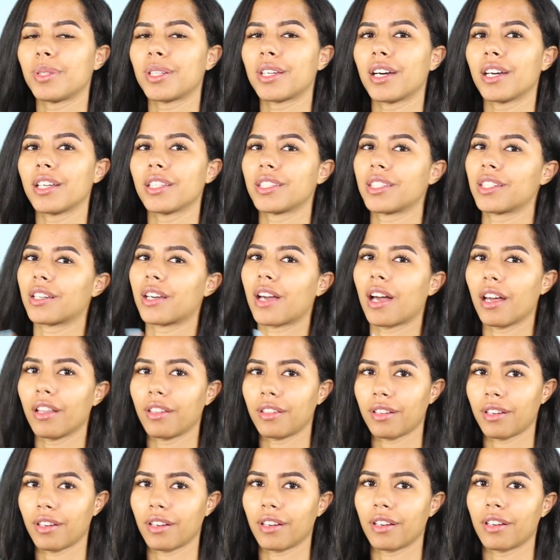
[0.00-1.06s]
because the
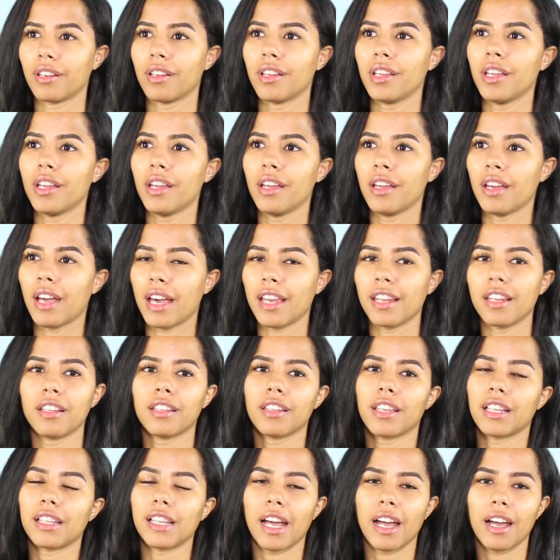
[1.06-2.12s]
color, I didn't
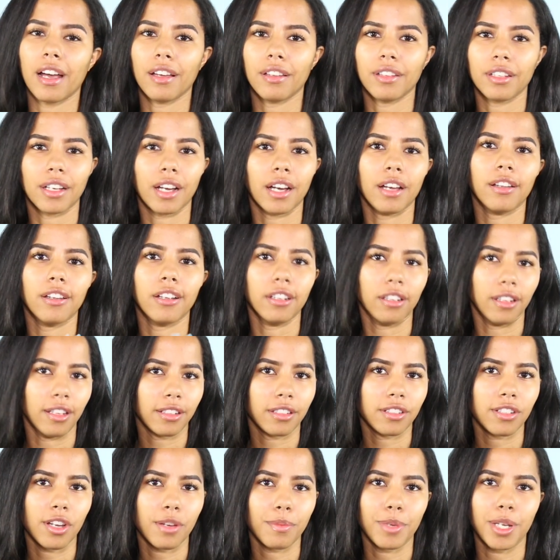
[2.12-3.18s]
like how the color
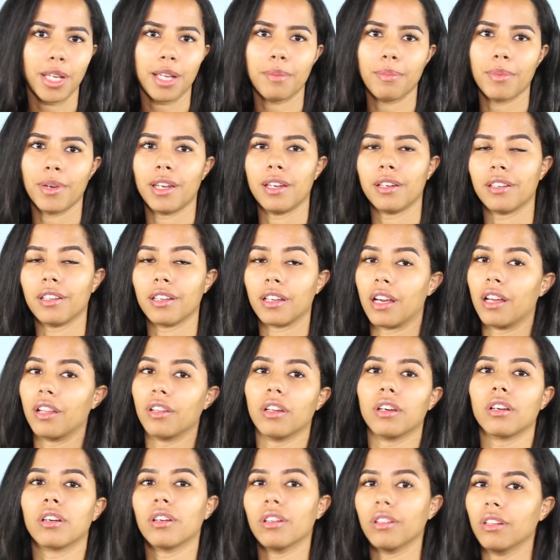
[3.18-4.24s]
looked on me, but the
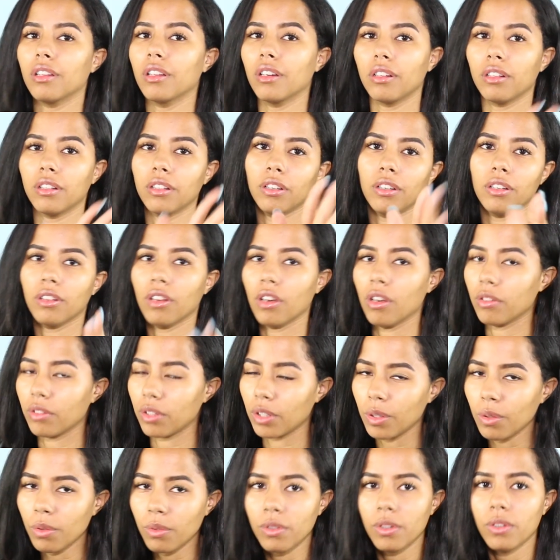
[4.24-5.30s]
color could look good on
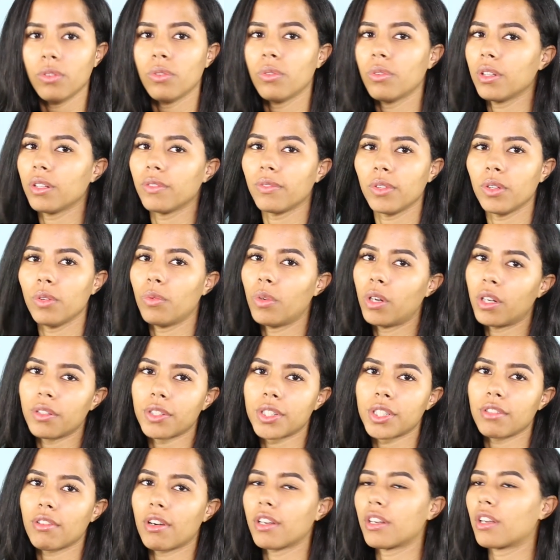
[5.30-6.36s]
you if you want
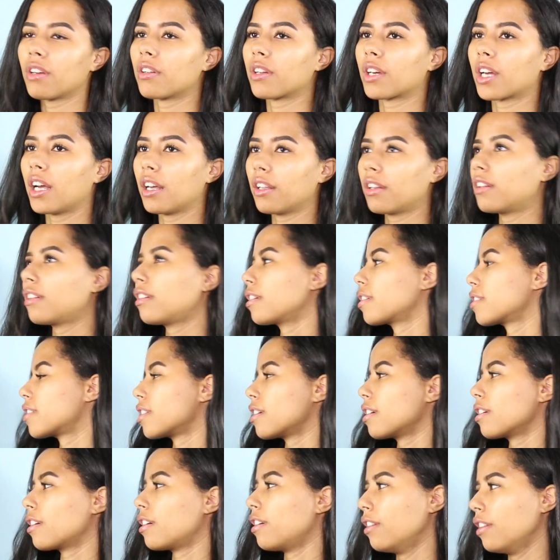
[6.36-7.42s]
to. I know the color looks
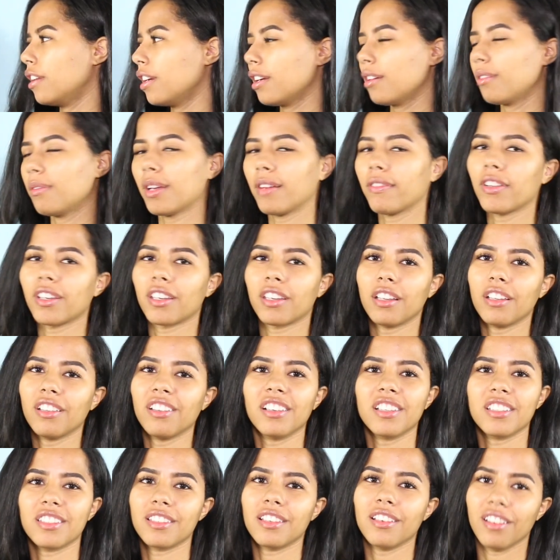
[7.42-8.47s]
good on them. Everything
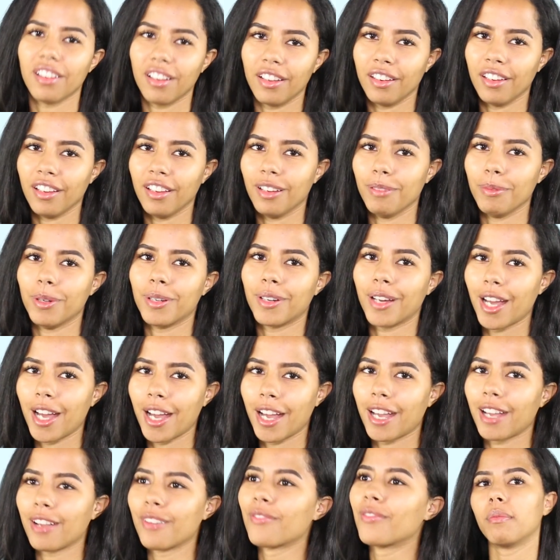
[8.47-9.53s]
looks good on them,
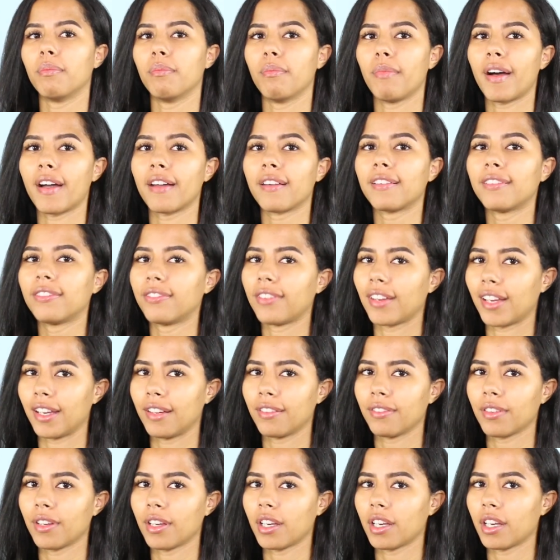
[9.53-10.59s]
okay? My
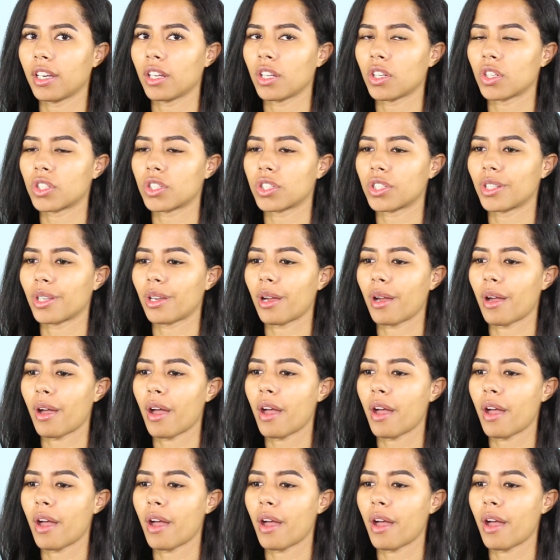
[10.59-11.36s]
favorite